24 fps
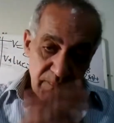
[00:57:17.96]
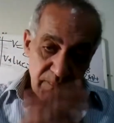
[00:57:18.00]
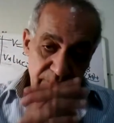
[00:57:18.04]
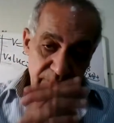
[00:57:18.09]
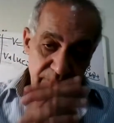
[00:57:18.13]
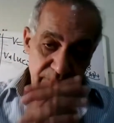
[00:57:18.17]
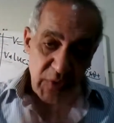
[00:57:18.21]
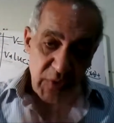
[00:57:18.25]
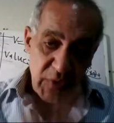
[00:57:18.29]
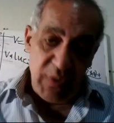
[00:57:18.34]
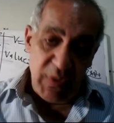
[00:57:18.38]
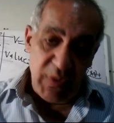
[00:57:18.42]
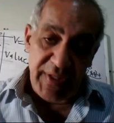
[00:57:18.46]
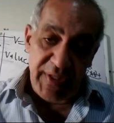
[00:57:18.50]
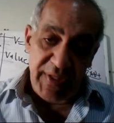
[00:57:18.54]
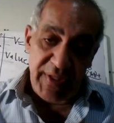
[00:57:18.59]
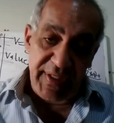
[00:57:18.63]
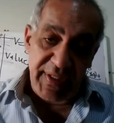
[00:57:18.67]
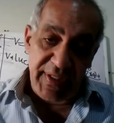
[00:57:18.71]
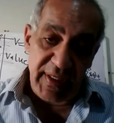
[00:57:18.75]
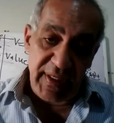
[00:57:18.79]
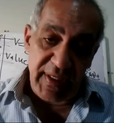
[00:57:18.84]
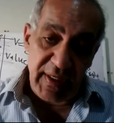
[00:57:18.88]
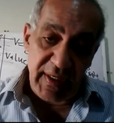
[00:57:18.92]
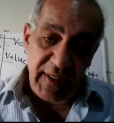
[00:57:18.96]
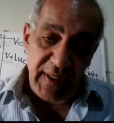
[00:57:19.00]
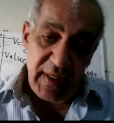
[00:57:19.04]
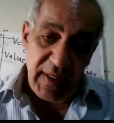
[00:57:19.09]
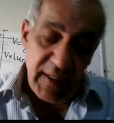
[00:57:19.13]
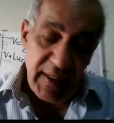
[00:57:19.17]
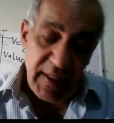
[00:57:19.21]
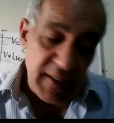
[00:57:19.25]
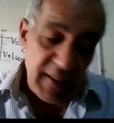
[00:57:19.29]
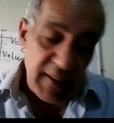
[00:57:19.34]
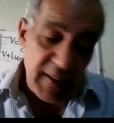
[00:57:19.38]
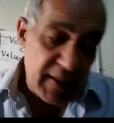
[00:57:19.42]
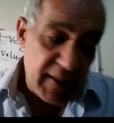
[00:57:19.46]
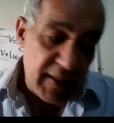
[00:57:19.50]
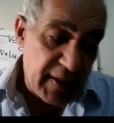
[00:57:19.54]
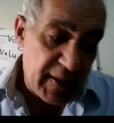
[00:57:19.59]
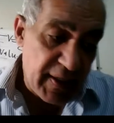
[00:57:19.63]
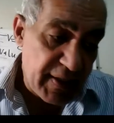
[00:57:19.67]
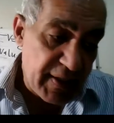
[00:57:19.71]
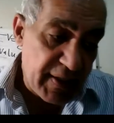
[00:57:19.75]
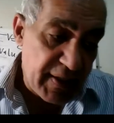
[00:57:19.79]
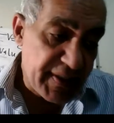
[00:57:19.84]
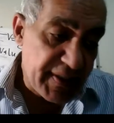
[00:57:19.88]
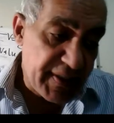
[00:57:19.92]
when the
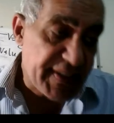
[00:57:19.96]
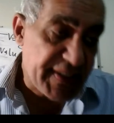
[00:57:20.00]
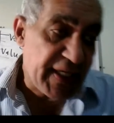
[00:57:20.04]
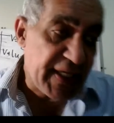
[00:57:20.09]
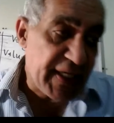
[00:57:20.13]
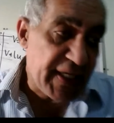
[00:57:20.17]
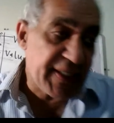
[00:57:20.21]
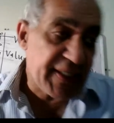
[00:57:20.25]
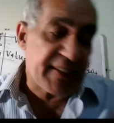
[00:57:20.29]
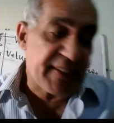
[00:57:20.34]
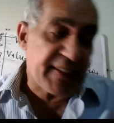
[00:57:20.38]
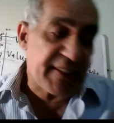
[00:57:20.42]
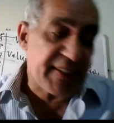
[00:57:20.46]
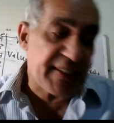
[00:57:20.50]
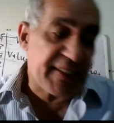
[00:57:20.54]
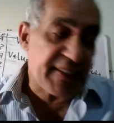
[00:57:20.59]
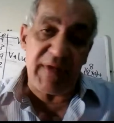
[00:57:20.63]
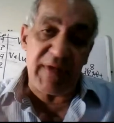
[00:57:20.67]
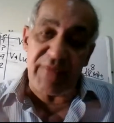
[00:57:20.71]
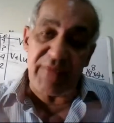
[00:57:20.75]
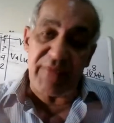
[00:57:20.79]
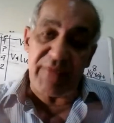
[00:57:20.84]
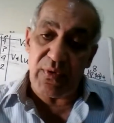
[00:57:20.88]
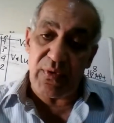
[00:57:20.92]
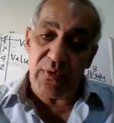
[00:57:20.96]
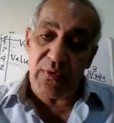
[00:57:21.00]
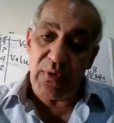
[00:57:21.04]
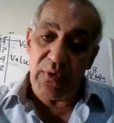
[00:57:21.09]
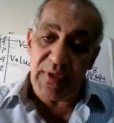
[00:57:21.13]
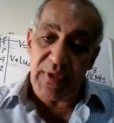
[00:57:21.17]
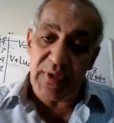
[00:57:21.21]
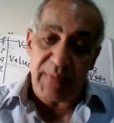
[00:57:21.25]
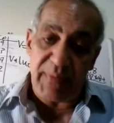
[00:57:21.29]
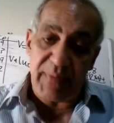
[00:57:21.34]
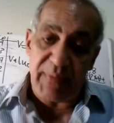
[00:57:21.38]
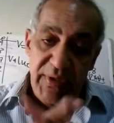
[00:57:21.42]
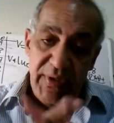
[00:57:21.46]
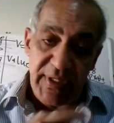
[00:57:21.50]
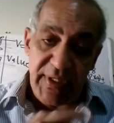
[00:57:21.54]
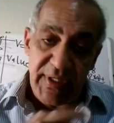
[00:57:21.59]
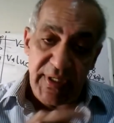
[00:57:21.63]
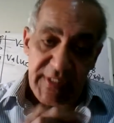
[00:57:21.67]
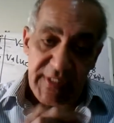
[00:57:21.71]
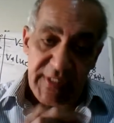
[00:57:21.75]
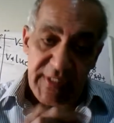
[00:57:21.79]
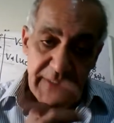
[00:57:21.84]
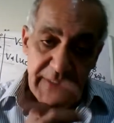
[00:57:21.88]
design is similar for all the products,